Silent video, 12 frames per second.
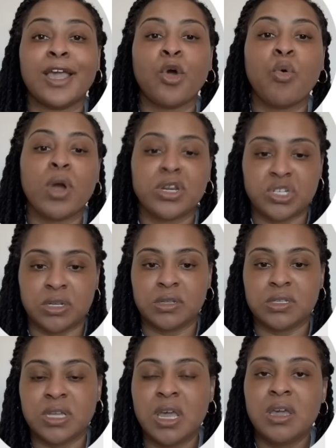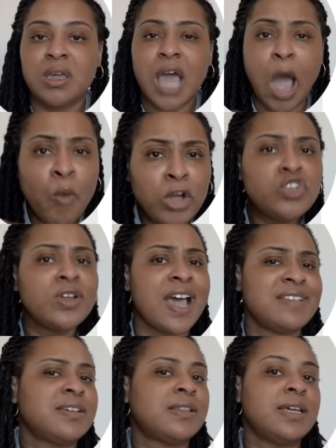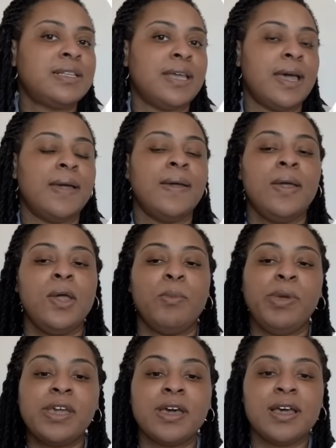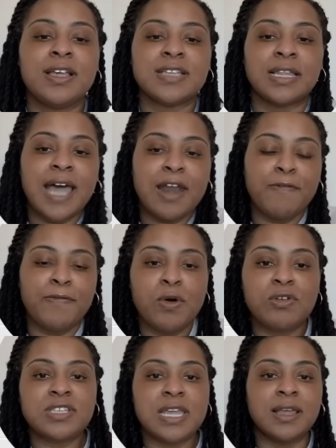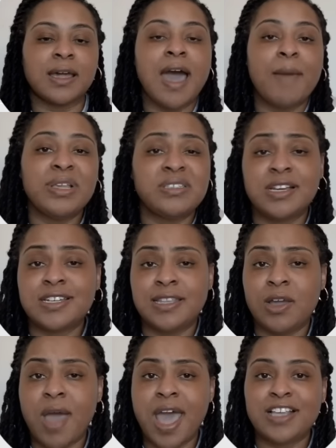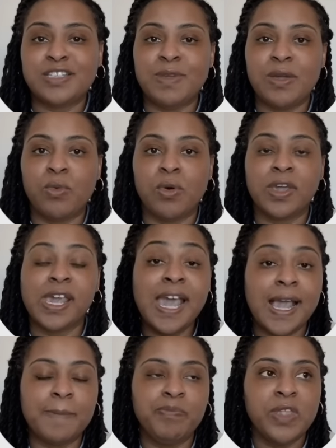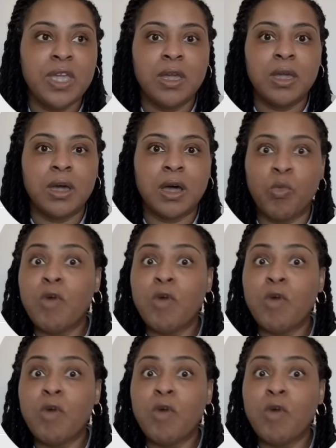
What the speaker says: questions. I want you guys to click that because a lot of folks in the comment section, they'll ask me, well, Kay, what